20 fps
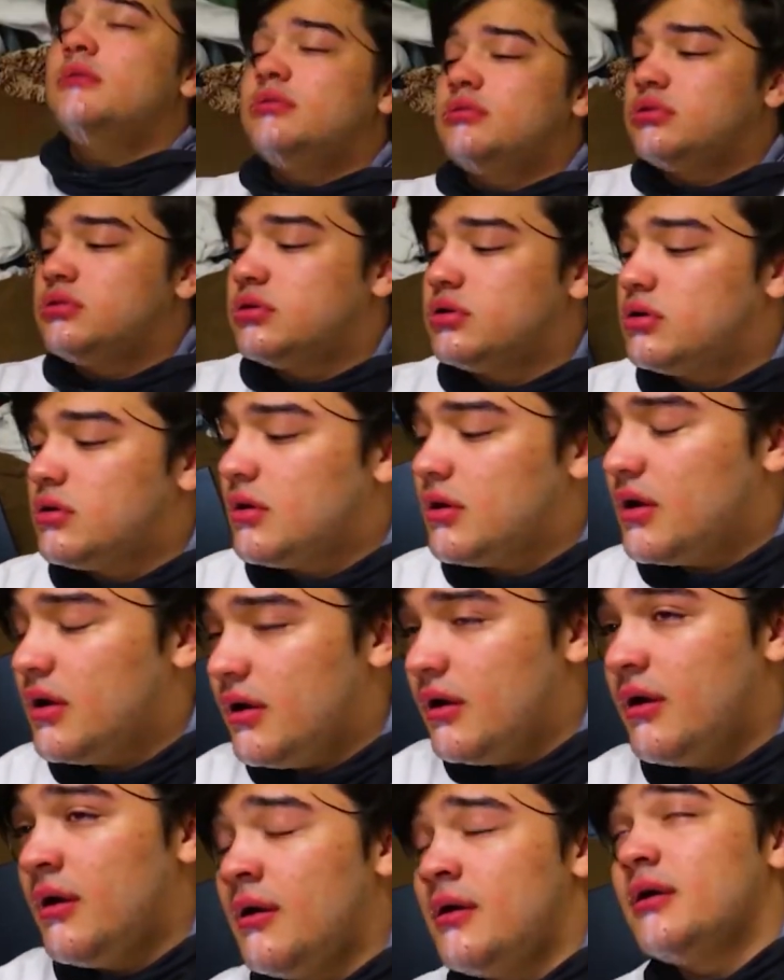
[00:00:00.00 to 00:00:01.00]

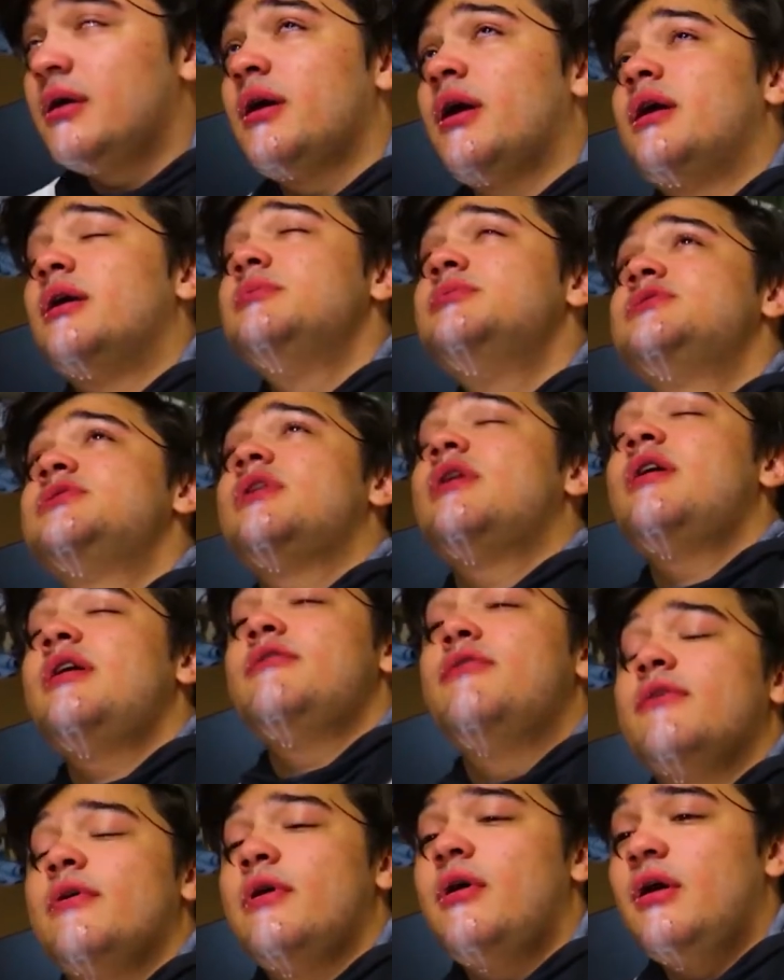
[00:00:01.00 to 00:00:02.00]
Oh god, I'm
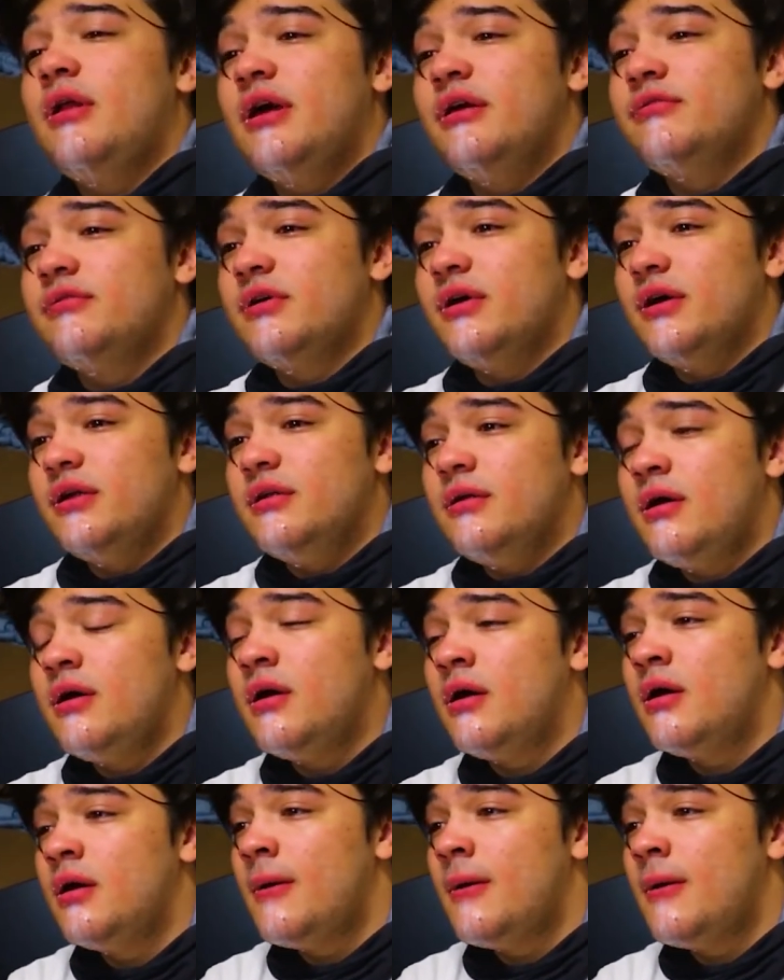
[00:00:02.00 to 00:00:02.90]
sorry for all I've done.